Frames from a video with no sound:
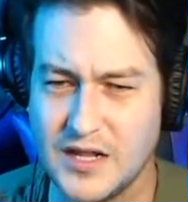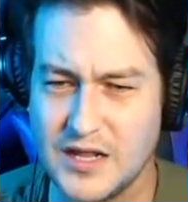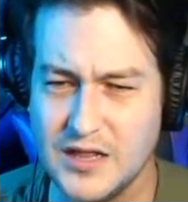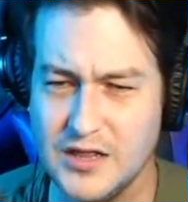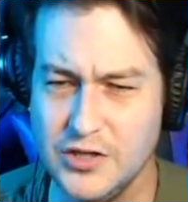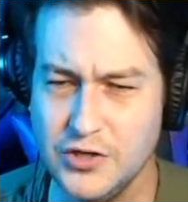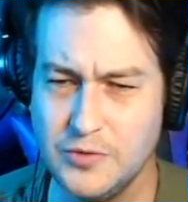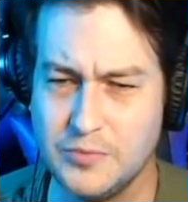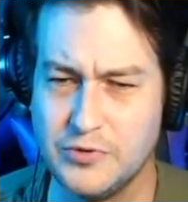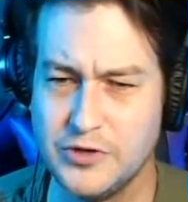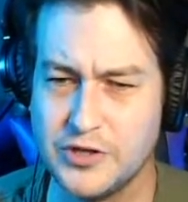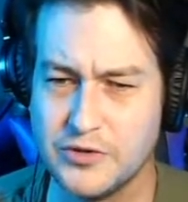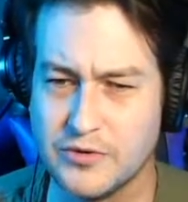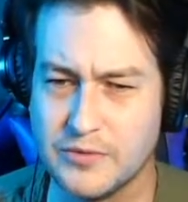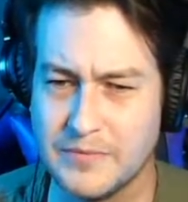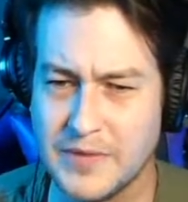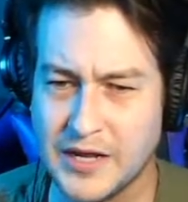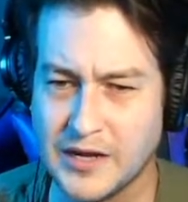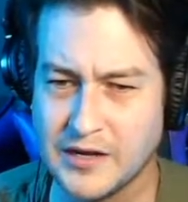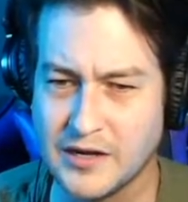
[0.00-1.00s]
breathing
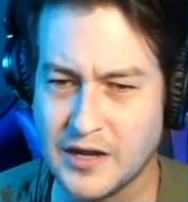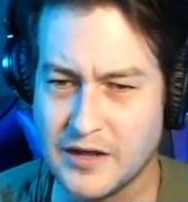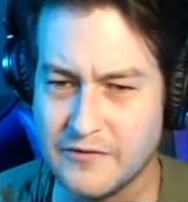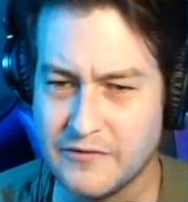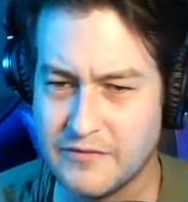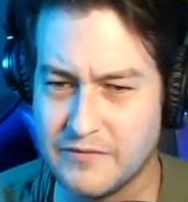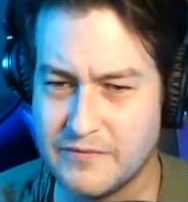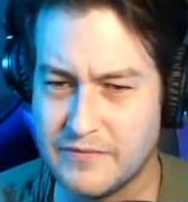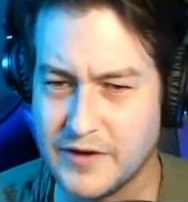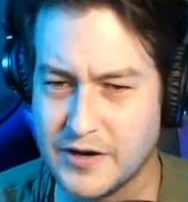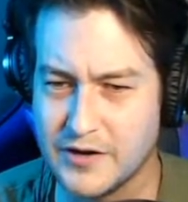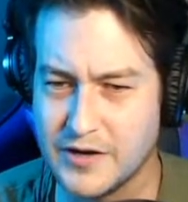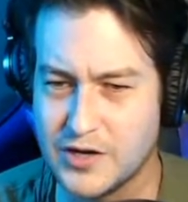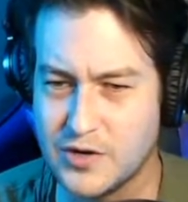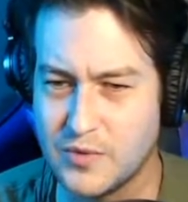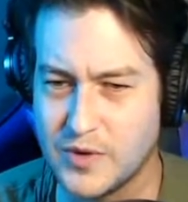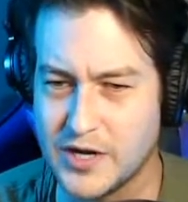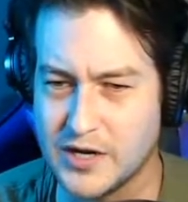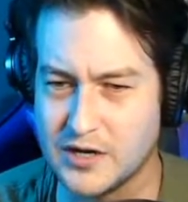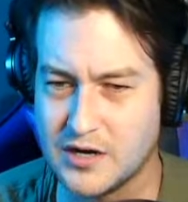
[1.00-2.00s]
room. Megan, a very
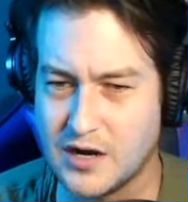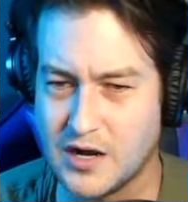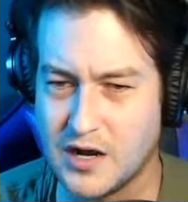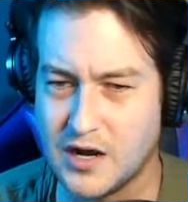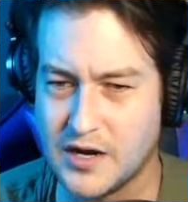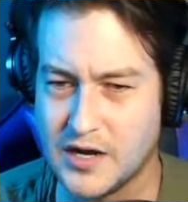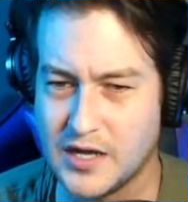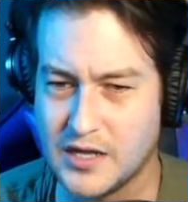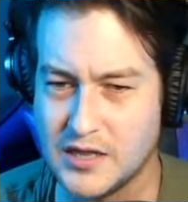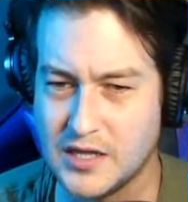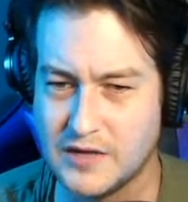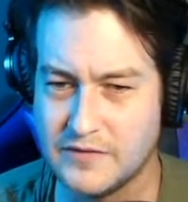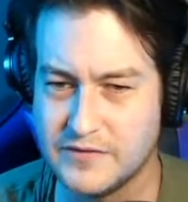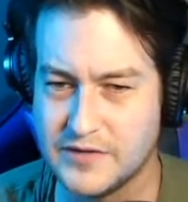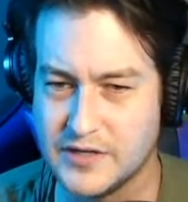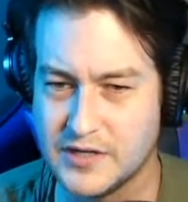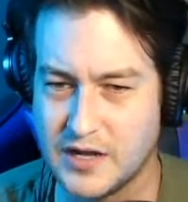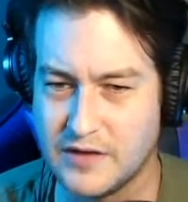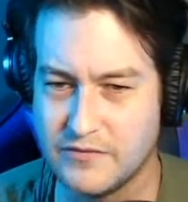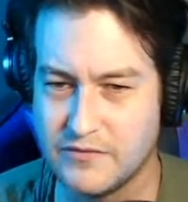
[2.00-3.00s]
quaint con. I loved
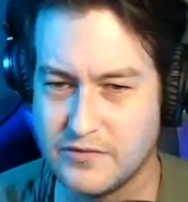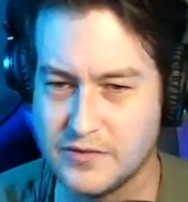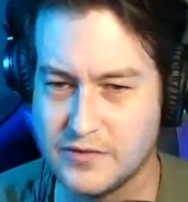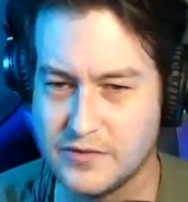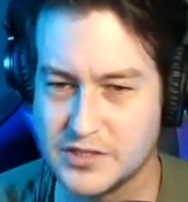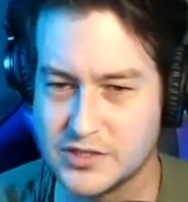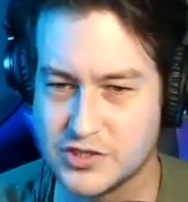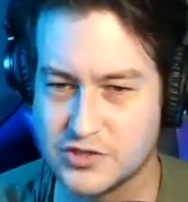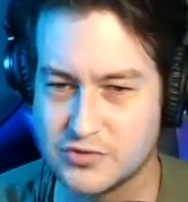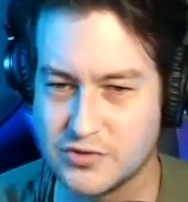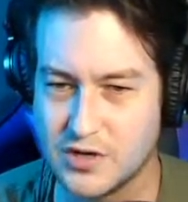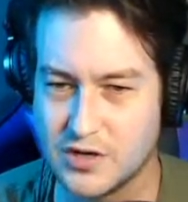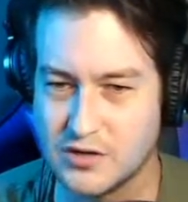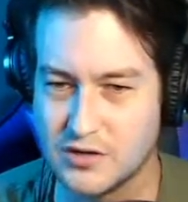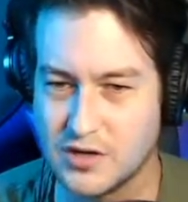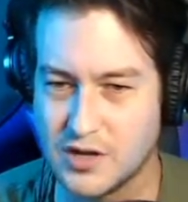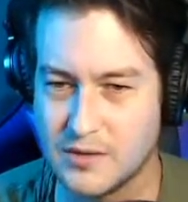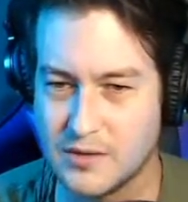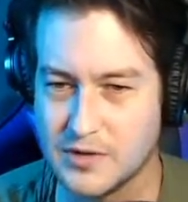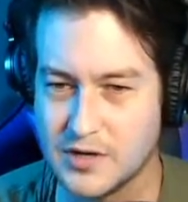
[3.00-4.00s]
it. I've only done Toronto
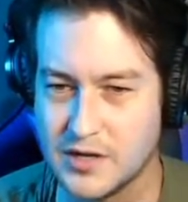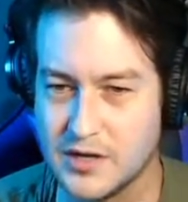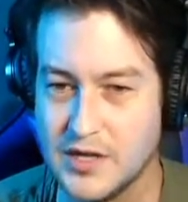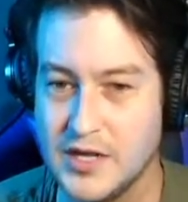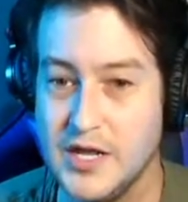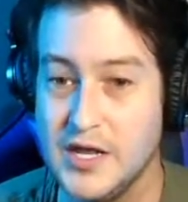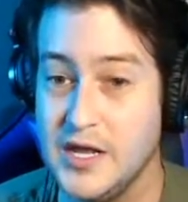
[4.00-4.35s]
Comic Con.